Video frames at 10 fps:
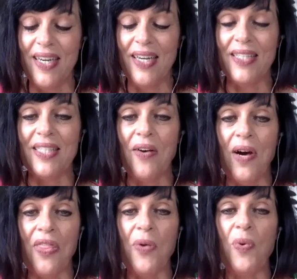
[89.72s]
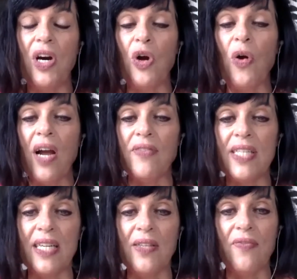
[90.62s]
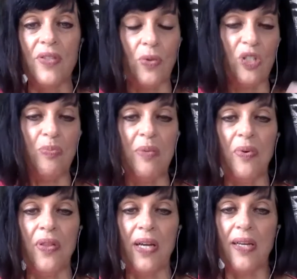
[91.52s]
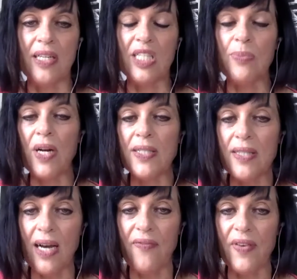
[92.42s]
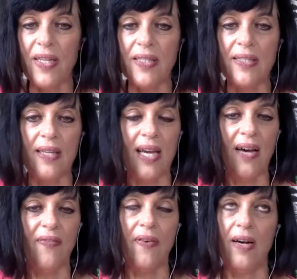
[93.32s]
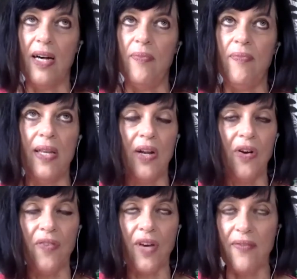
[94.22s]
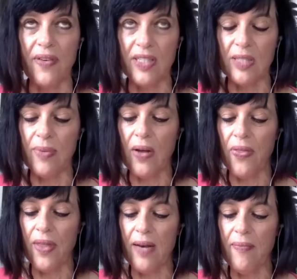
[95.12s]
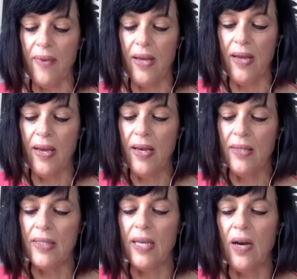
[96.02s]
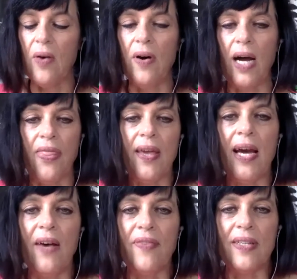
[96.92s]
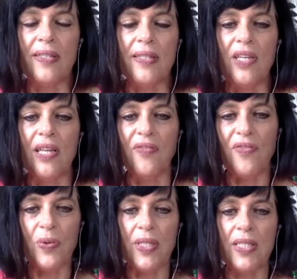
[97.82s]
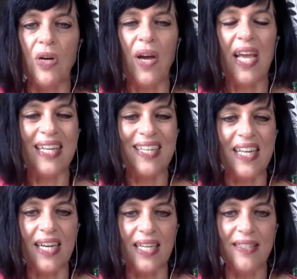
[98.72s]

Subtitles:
So I think we all gravitate towards people that express confidence, that have an air of confidence about them. So I think confidence and influence go hand in hand.